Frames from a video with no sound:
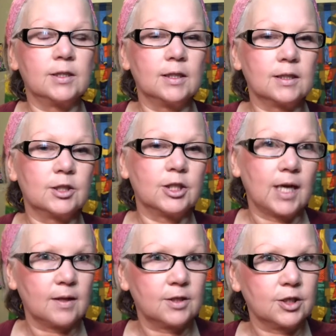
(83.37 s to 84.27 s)
a
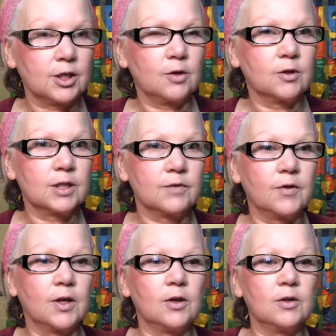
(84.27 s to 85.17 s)
challenging or
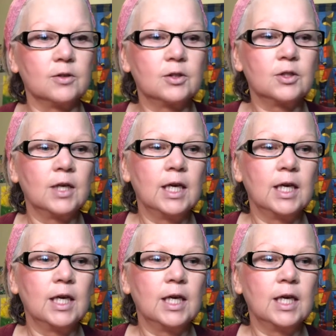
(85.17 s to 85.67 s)
difficult